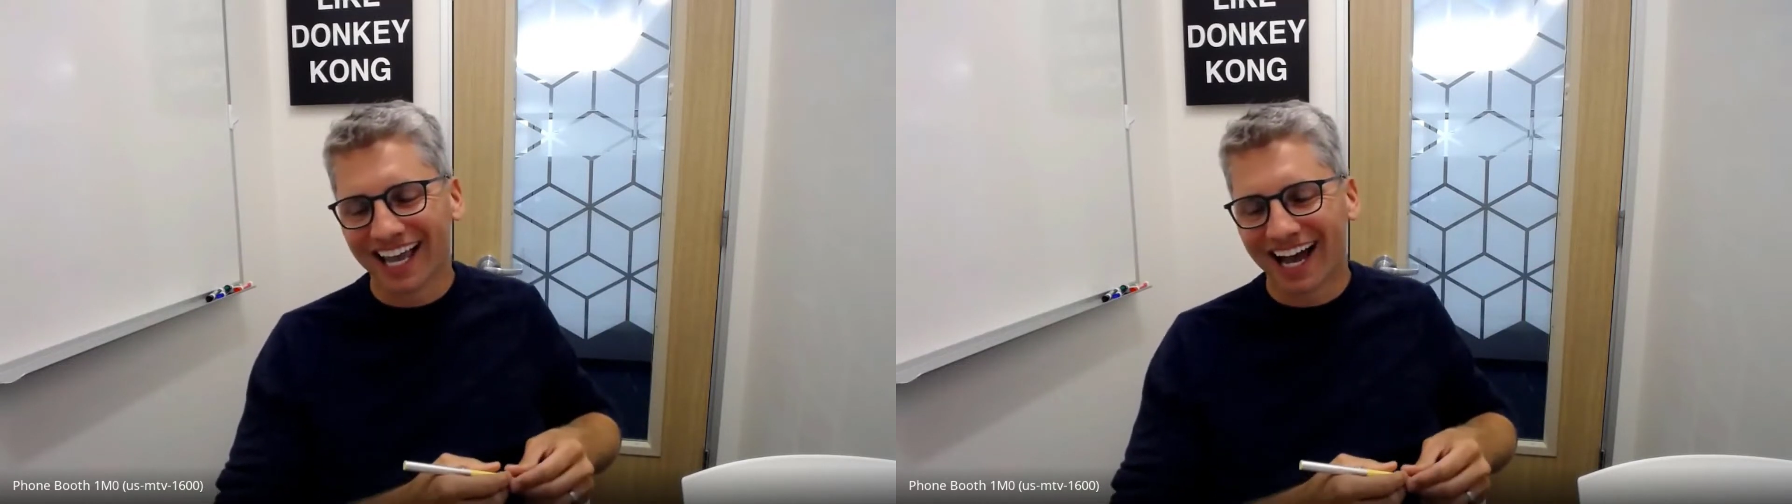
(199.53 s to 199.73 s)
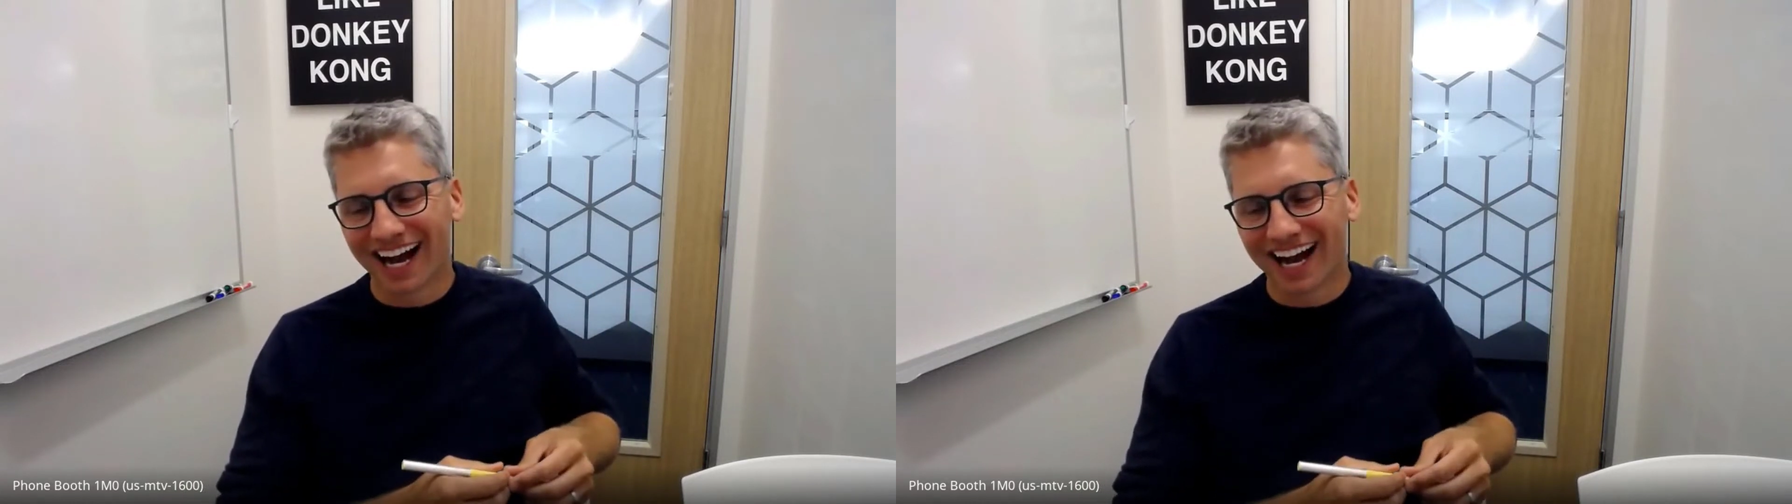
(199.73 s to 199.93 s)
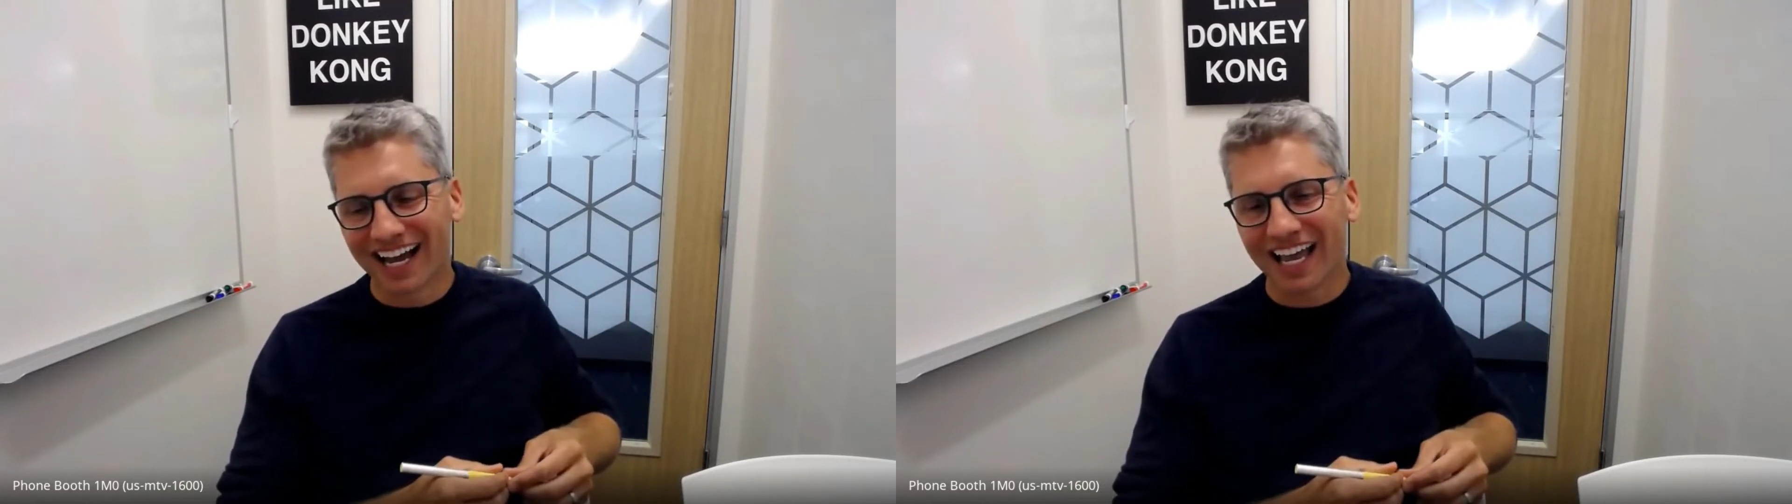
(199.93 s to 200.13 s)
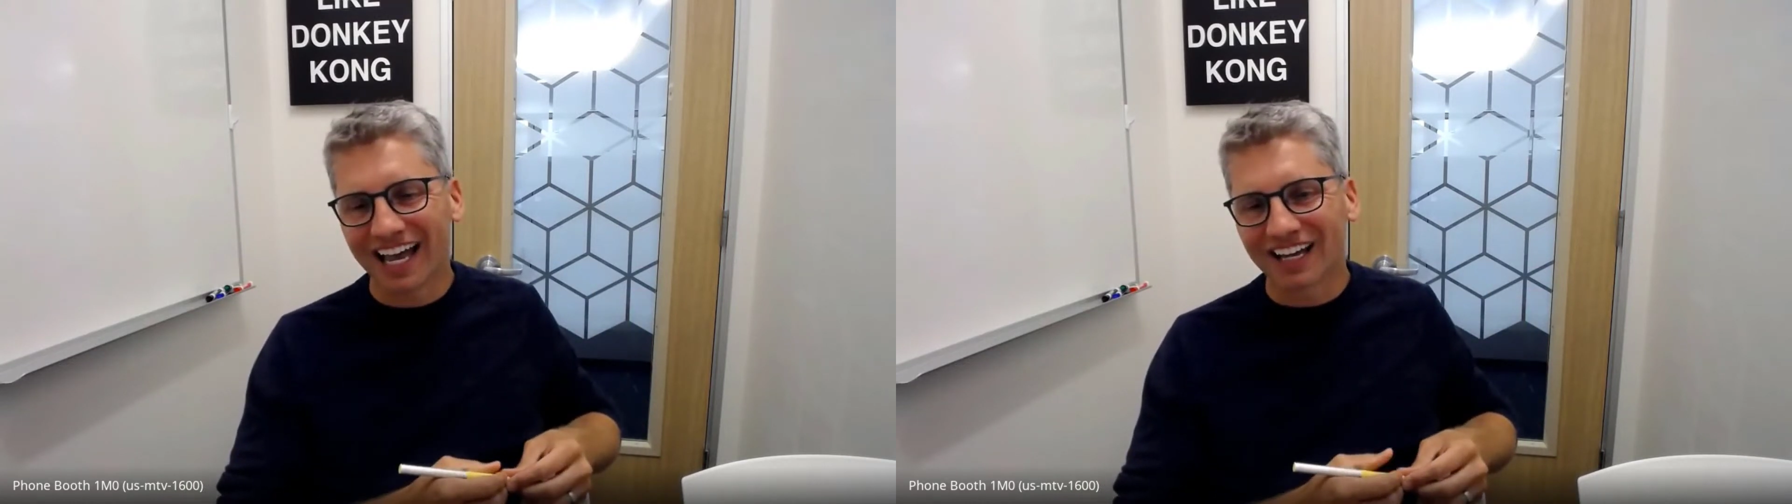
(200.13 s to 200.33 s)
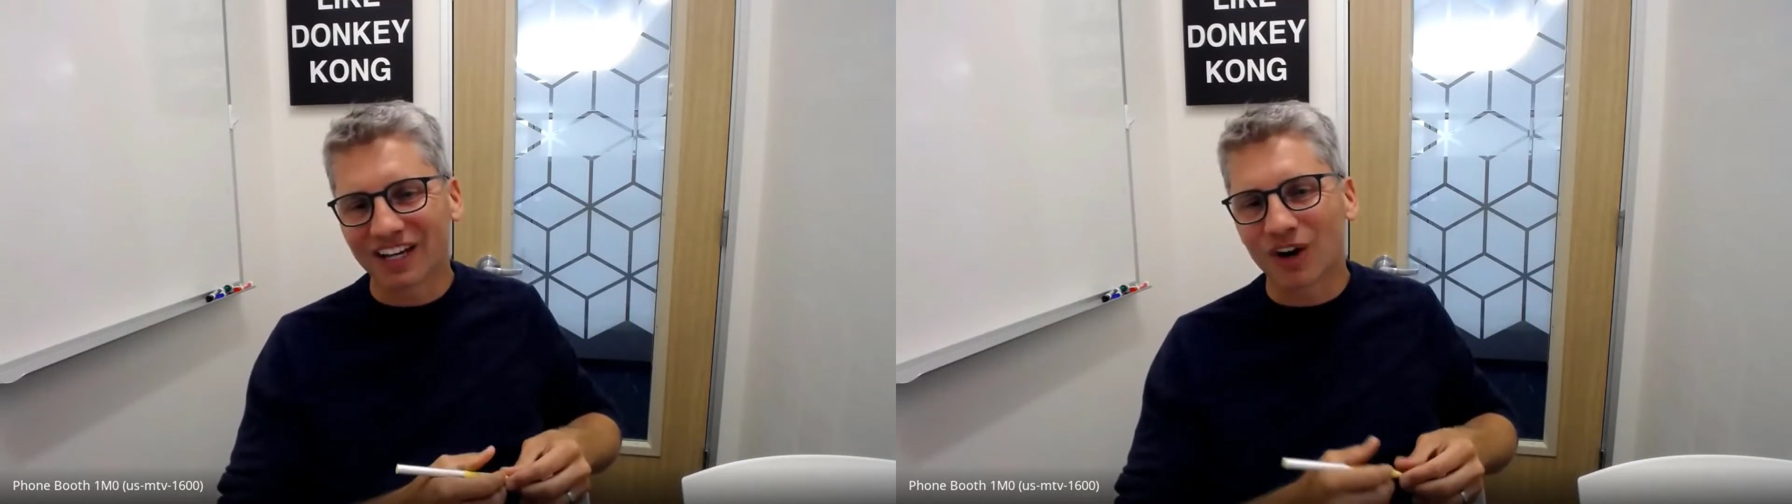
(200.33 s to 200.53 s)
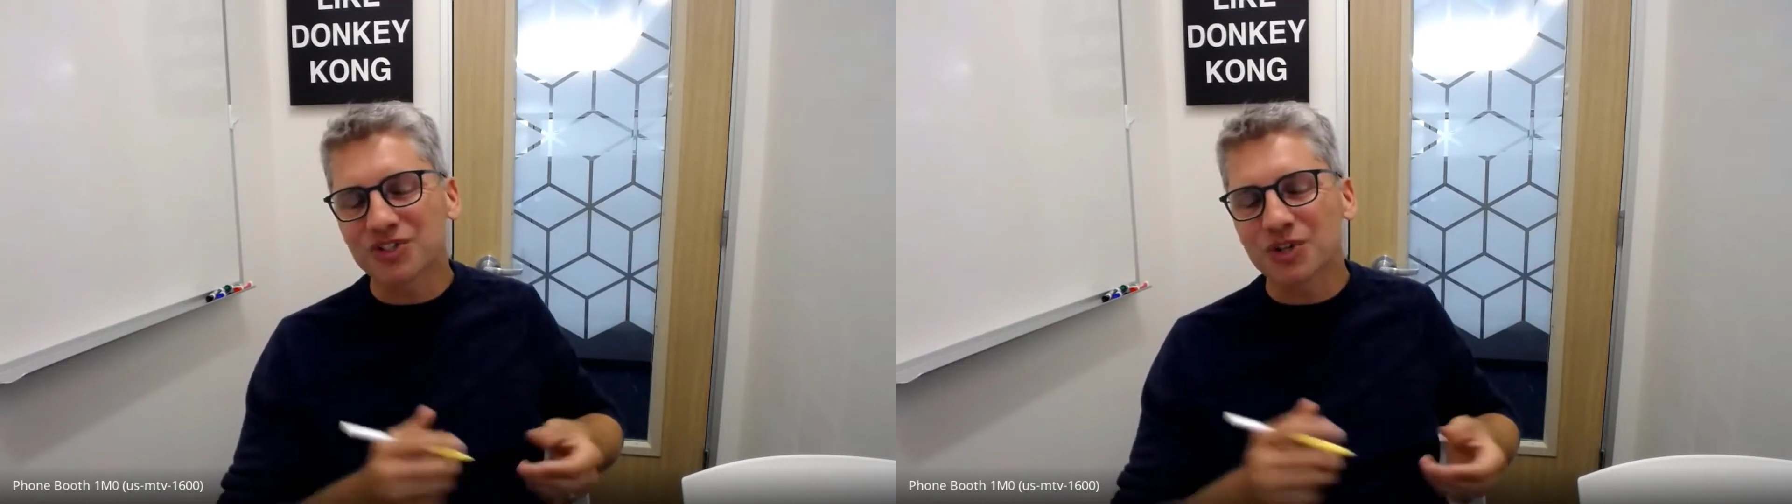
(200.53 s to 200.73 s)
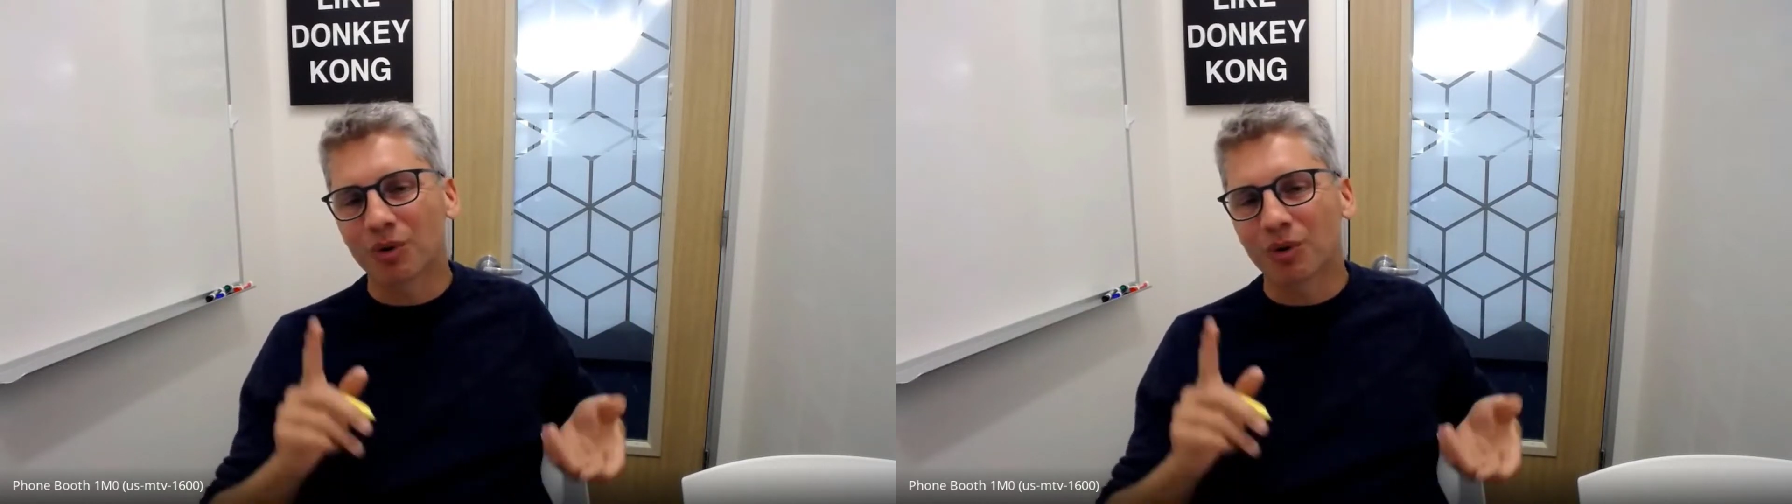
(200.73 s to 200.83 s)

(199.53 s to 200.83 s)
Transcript: It also